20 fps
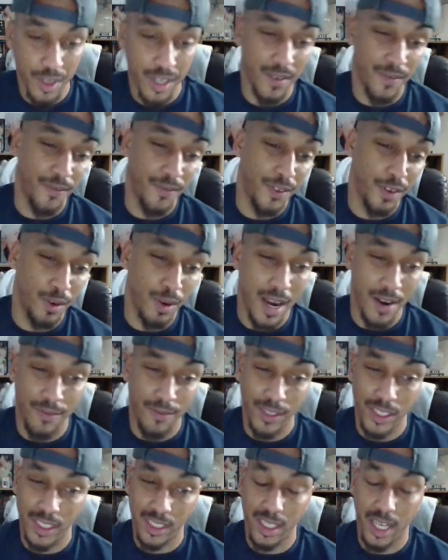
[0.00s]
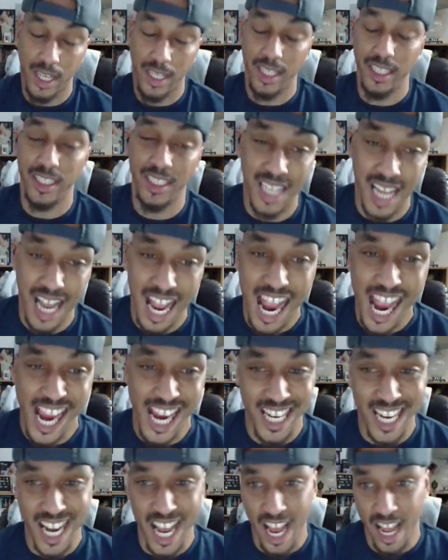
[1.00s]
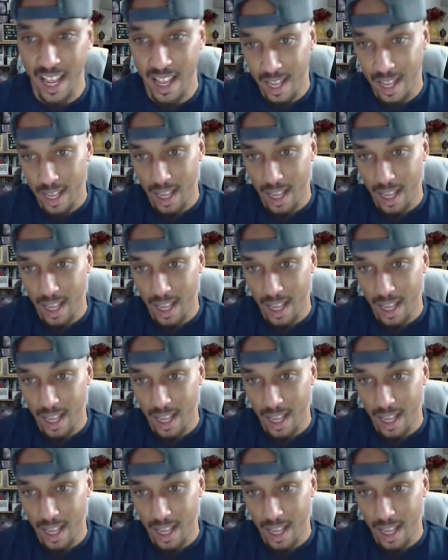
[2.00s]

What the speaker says: You can feel every stud. I used to hate that.